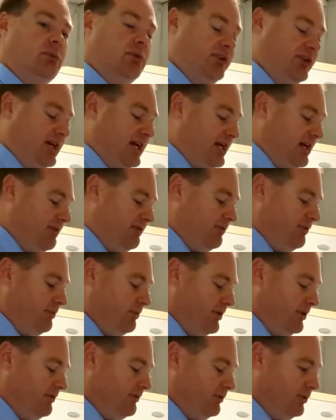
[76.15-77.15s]
would have
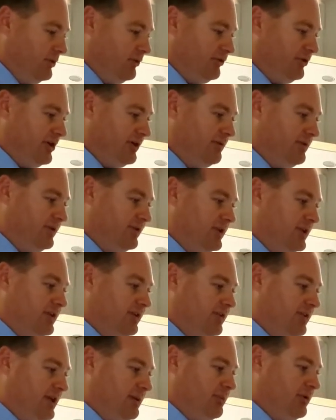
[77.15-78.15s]
with the floor surface in a
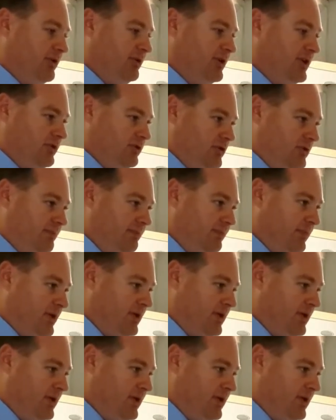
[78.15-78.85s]
slip condition.